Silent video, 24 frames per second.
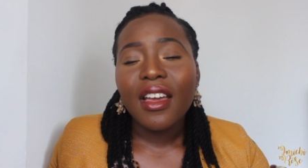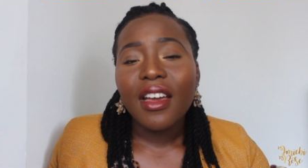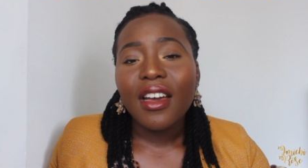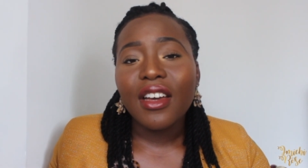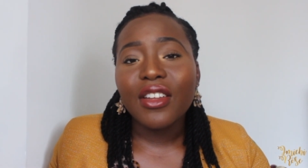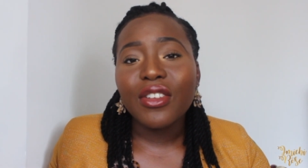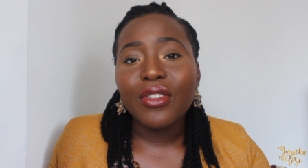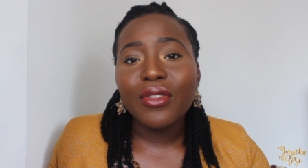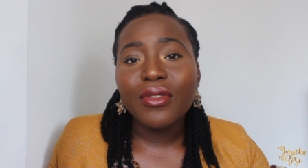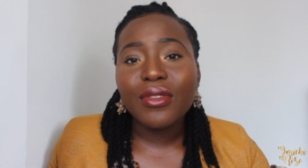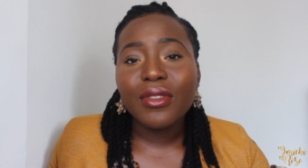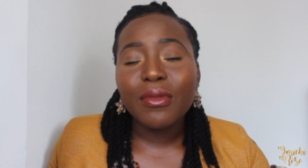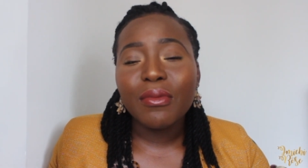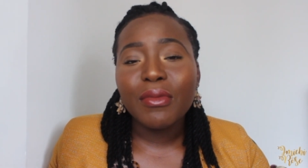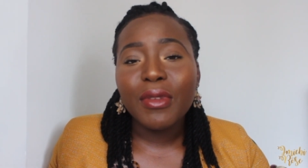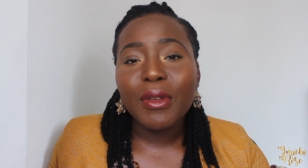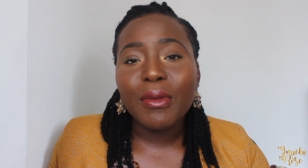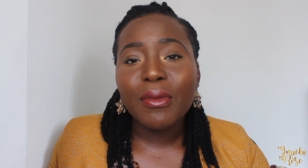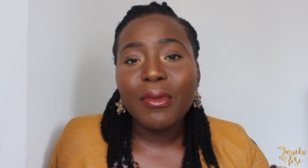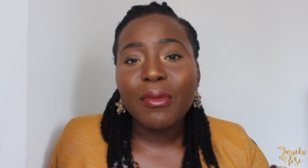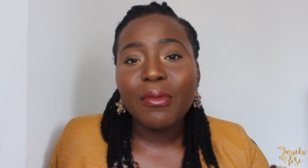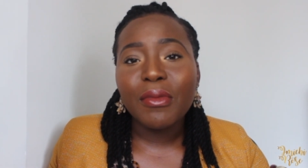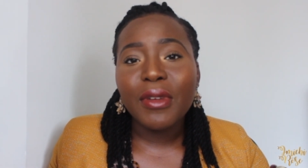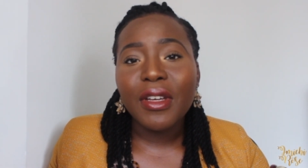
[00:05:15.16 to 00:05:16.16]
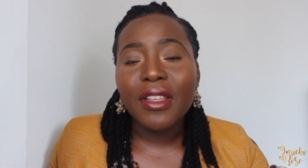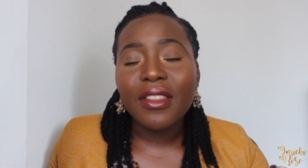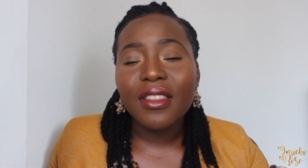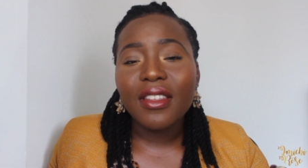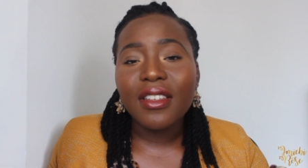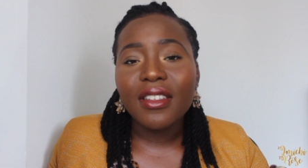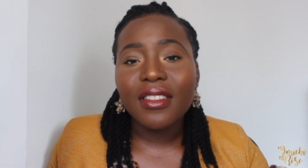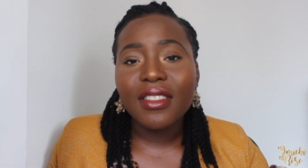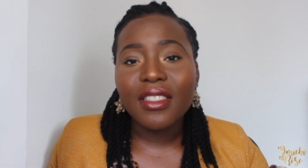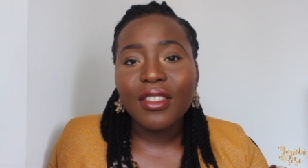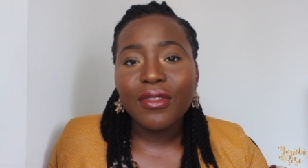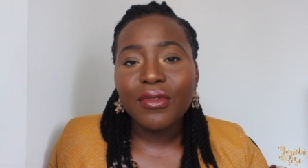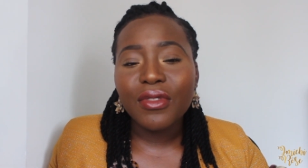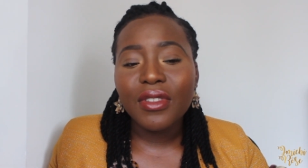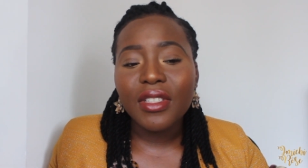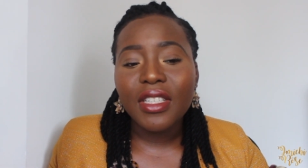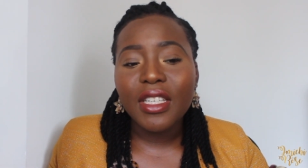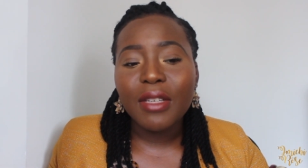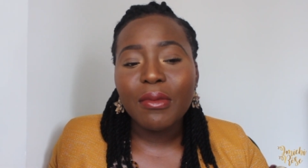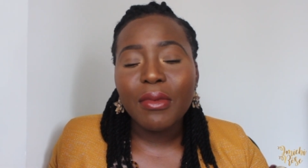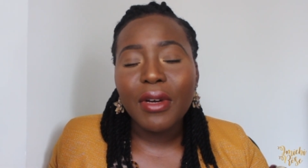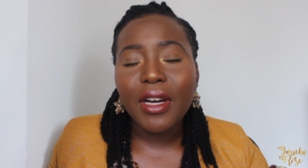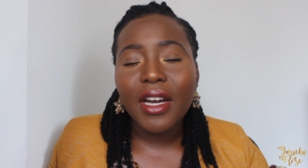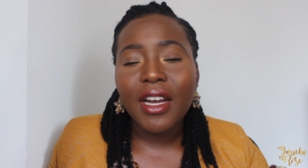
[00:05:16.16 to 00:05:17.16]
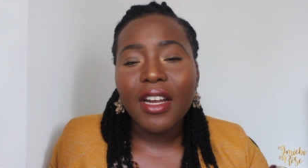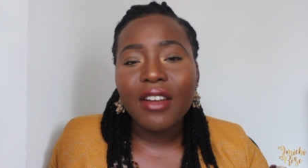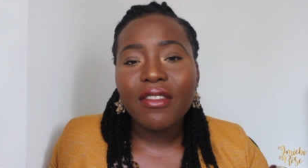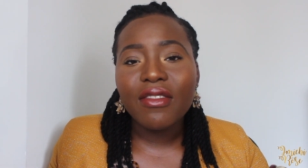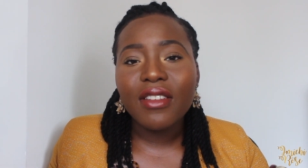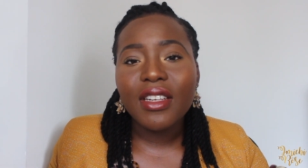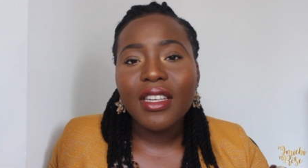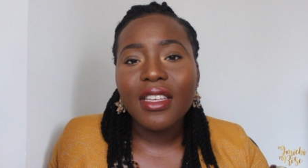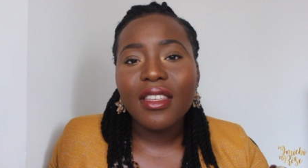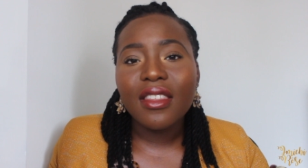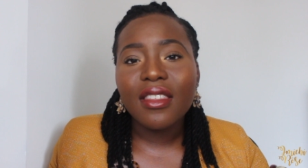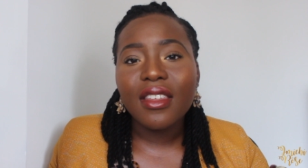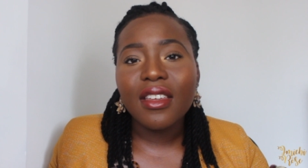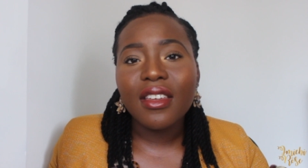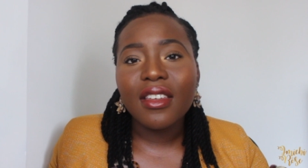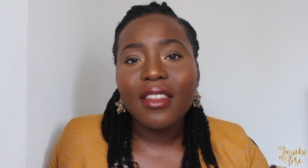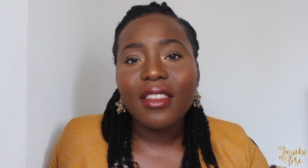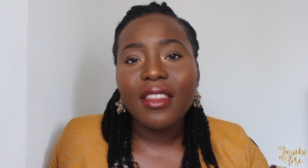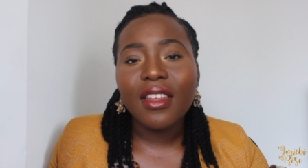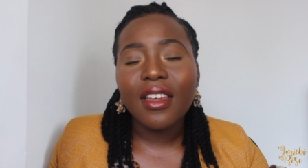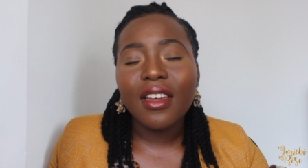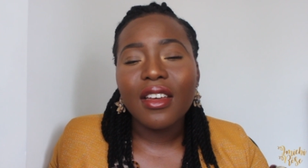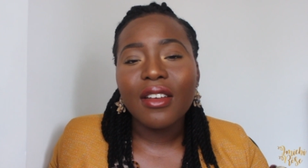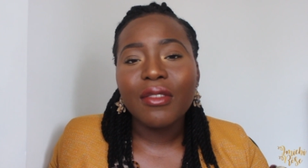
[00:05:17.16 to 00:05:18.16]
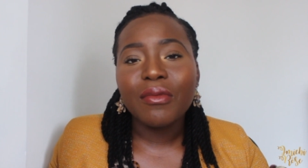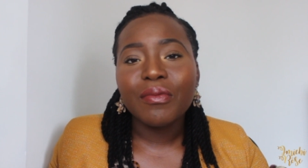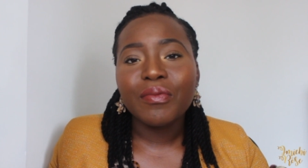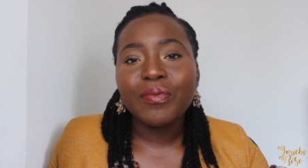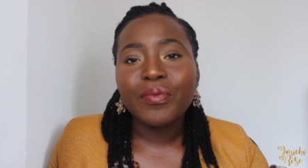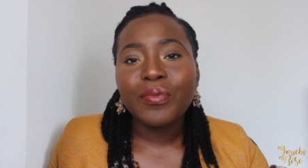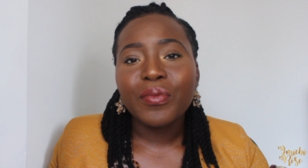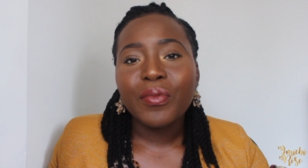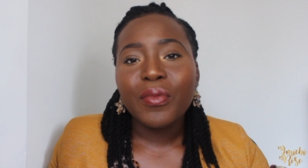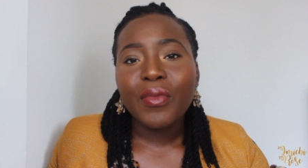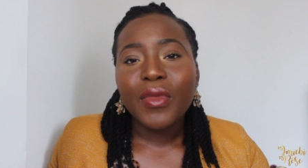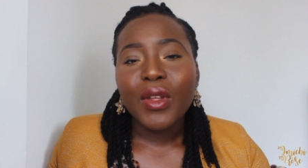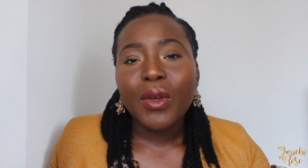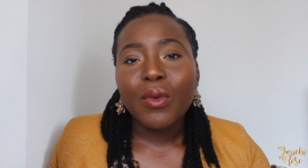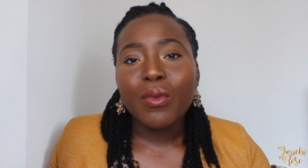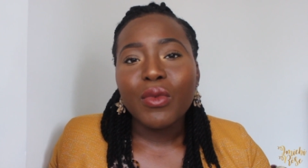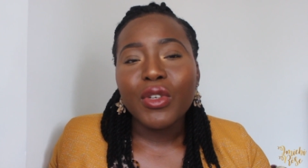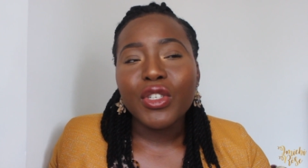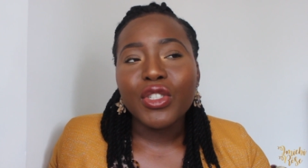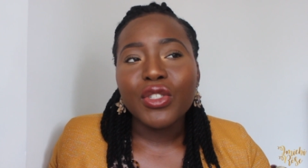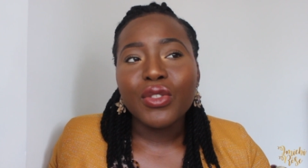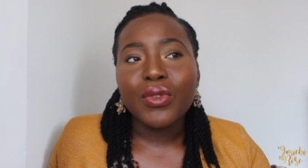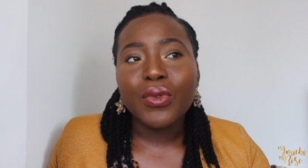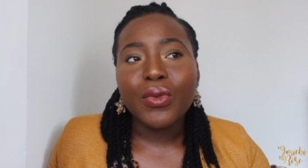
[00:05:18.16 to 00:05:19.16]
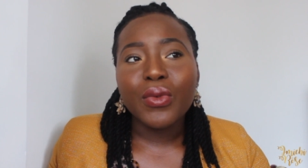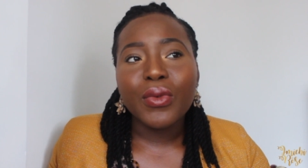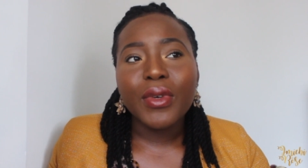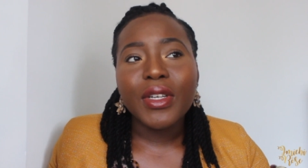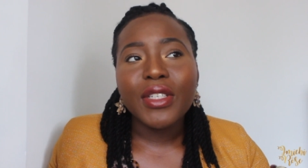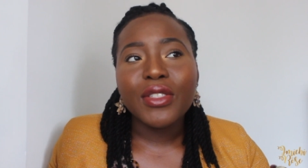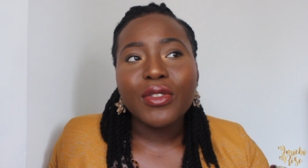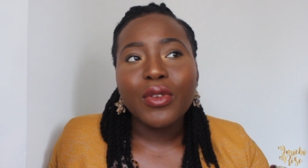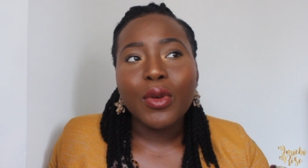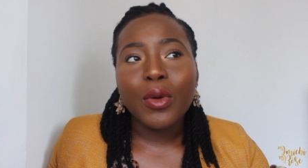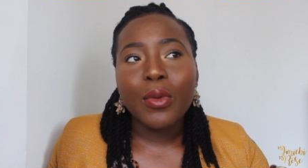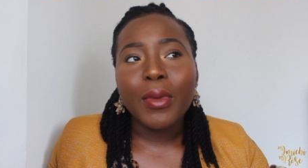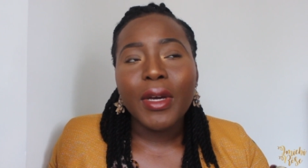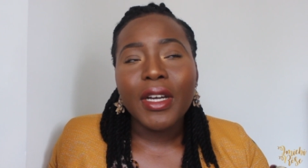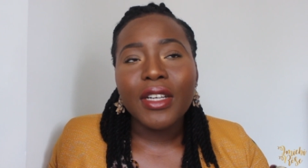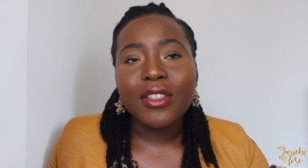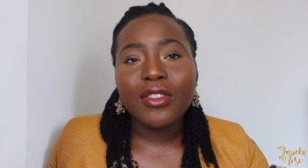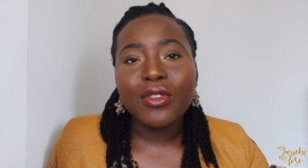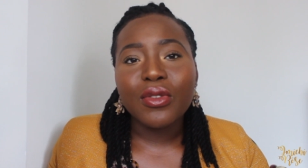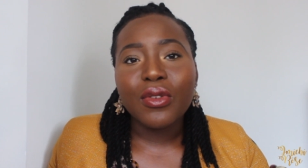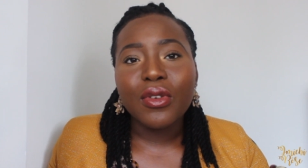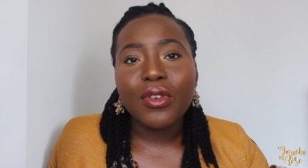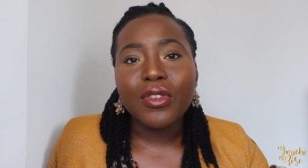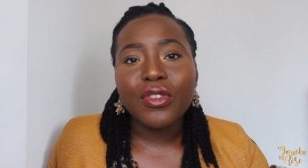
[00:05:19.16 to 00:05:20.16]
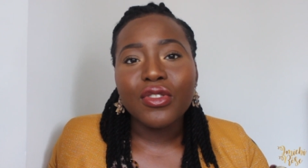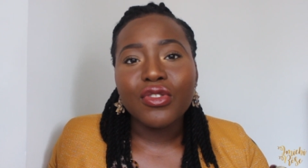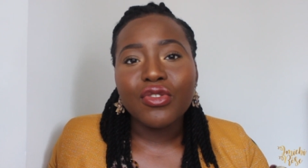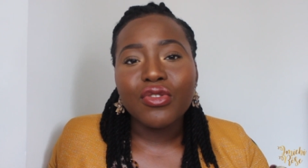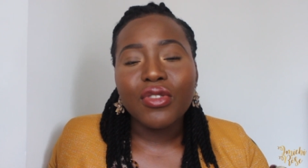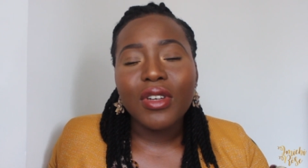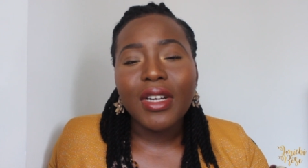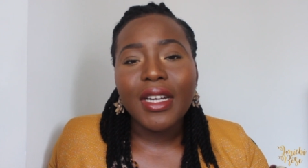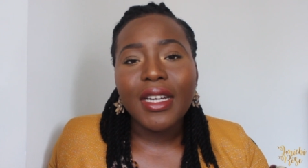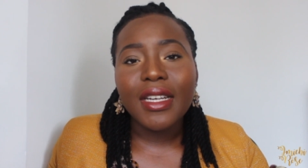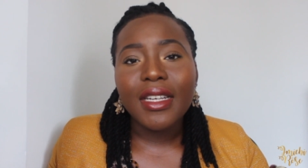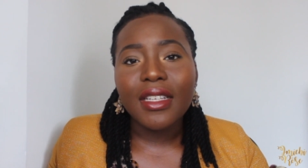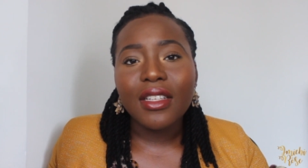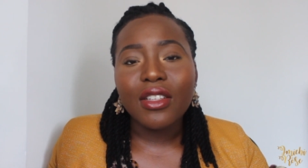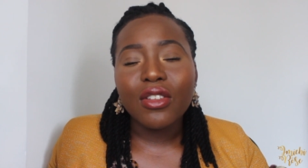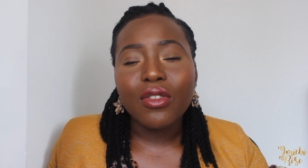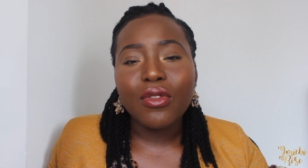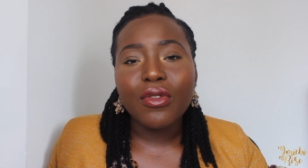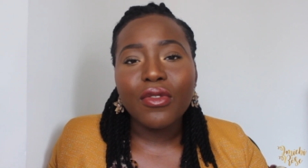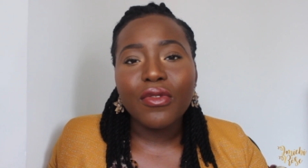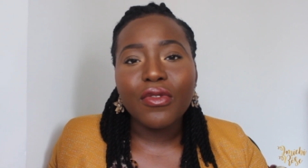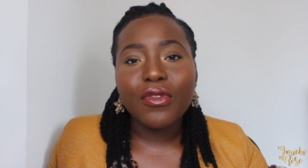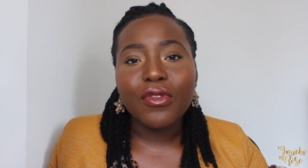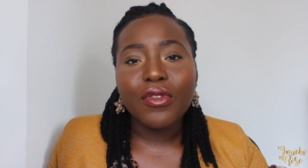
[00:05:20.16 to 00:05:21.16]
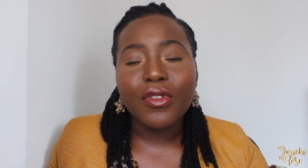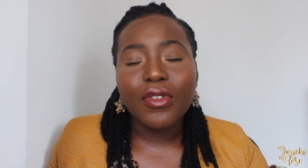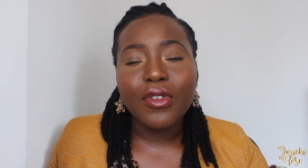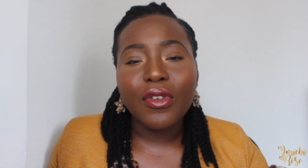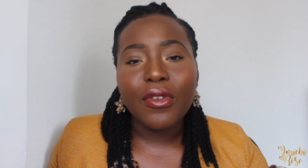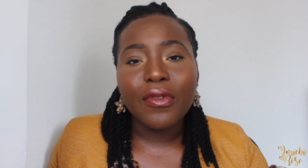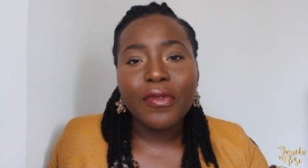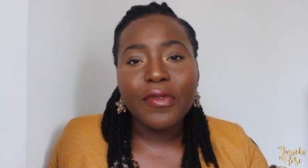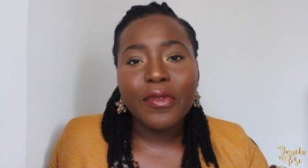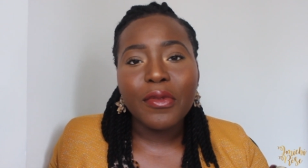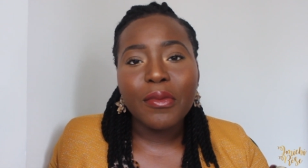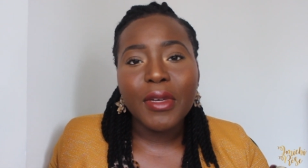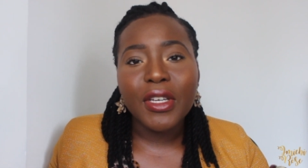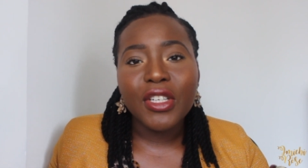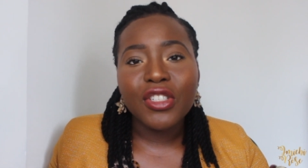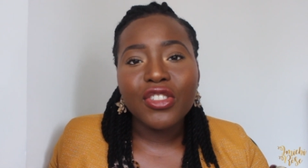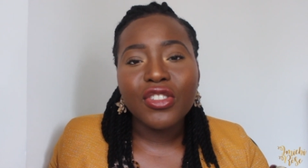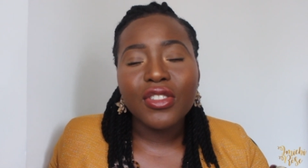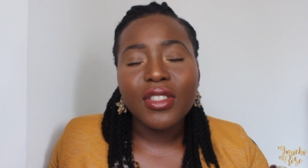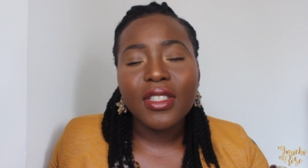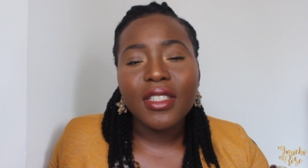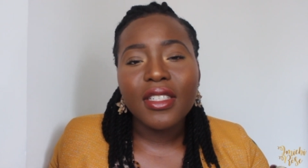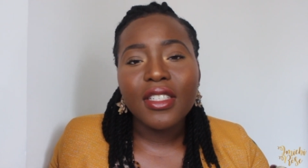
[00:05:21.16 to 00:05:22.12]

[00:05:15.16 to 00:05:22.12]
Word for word: I know some people might think differently, but I really think that we should always go back to God and try and look for a confirmation.